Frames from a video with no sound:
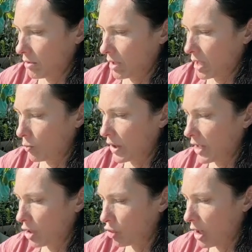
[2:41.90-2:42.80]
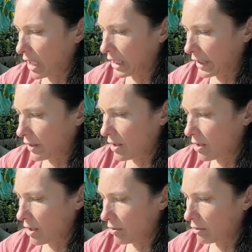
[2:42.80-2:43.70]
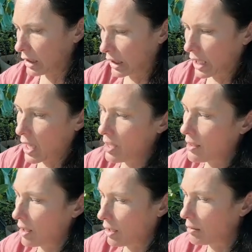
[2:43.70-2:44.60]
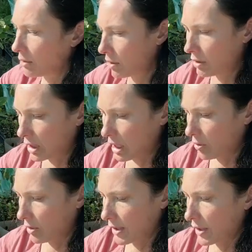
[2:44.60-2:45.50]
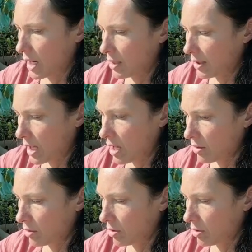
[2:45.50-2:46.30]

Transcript: And when they're dry like this, they're really easy to get all the seeds out.